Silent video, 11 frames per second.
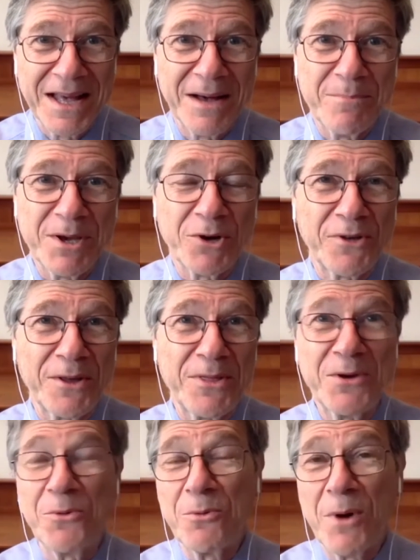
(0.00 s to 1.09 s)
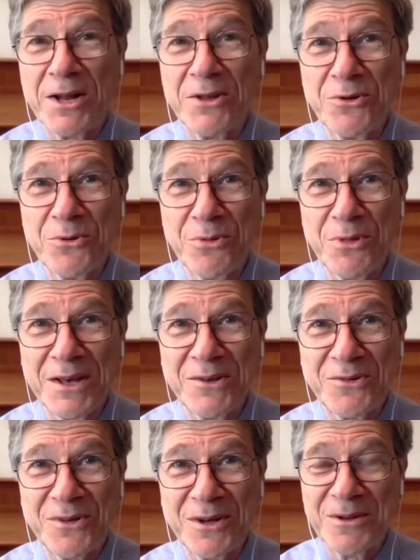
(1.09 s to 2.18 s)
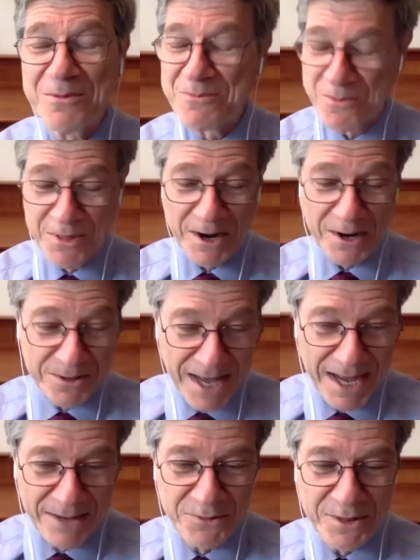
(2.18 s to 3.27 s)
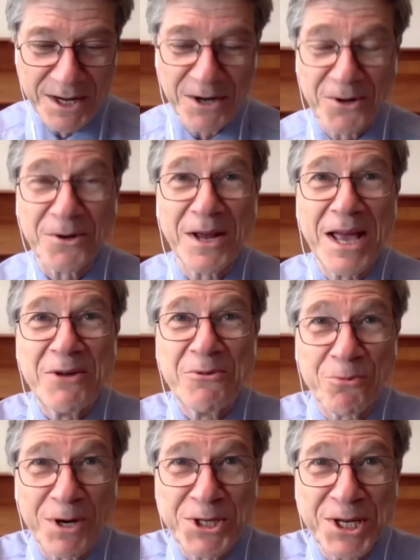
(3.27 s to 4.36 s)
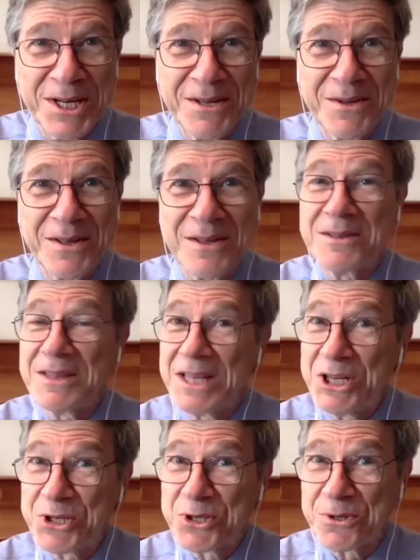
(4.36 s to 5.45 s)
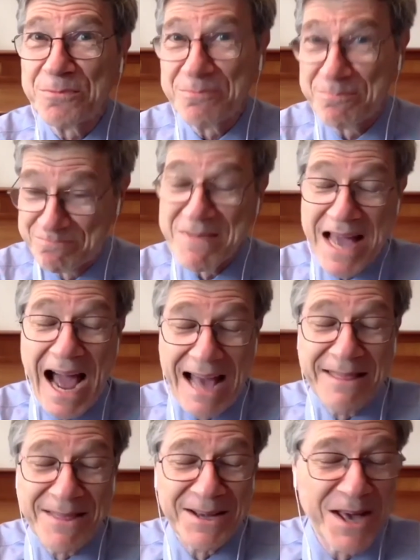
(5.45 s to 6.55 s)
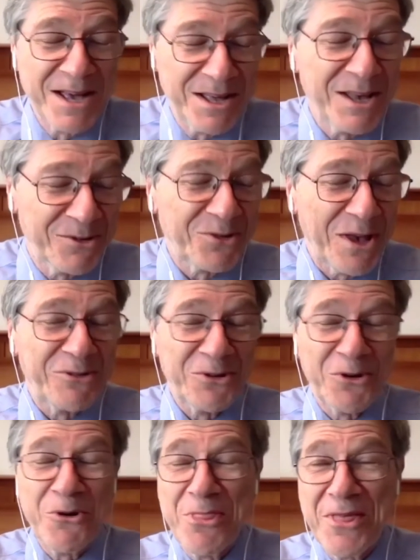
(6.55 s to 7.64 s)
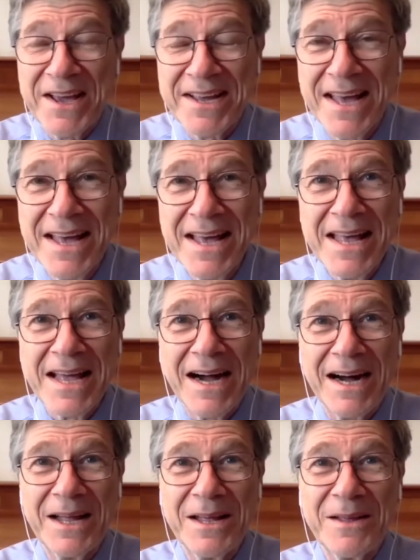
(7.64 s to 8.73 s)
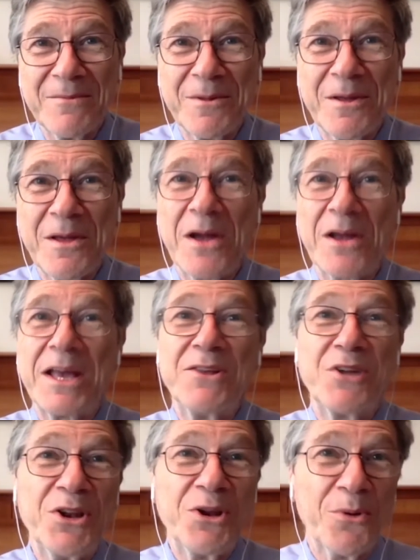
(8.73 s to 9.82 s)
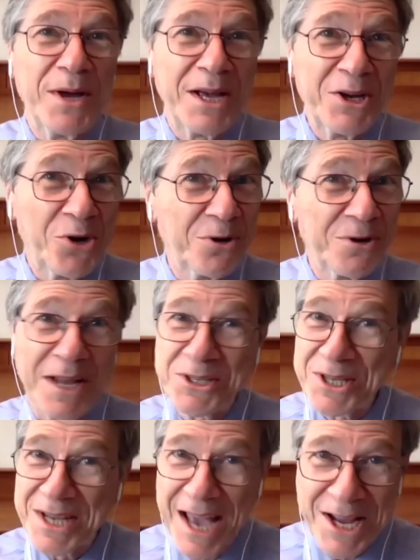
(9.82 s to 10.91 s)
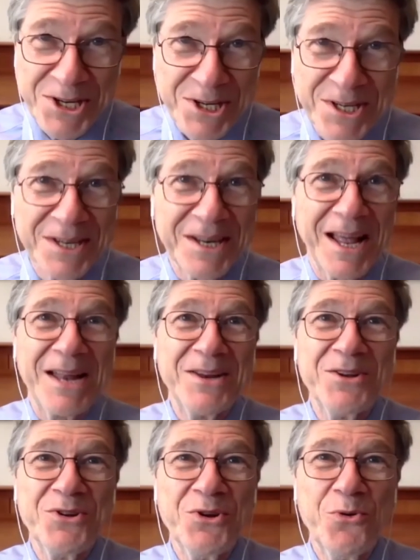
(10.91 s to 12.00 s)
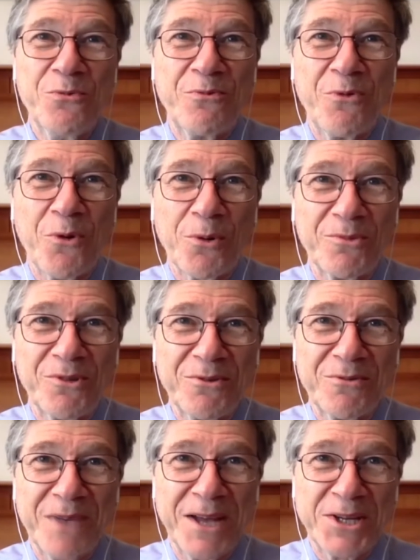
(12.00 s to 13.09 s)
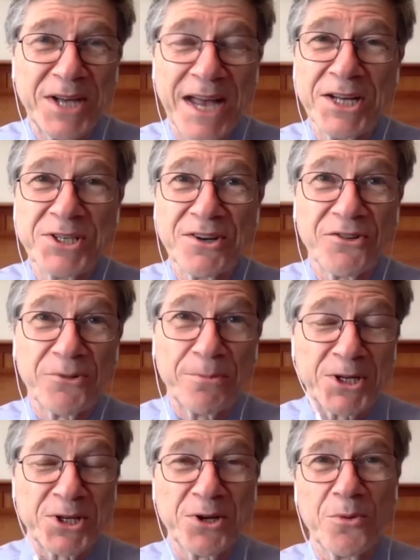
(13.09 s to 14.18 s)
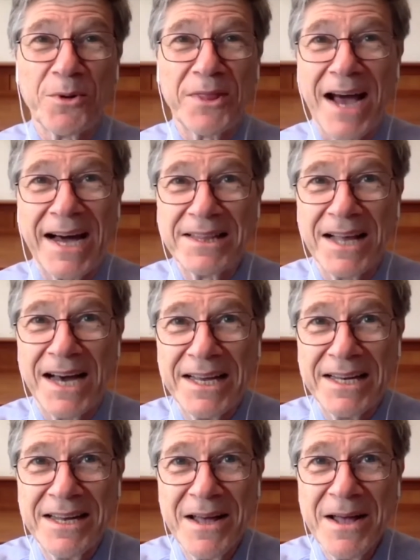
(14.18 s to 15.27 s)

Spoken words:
because I think we want to do things with our lives that are enriching. Leisure, I think, is a good thing. Continuing adult education and new forms of education, especially with online.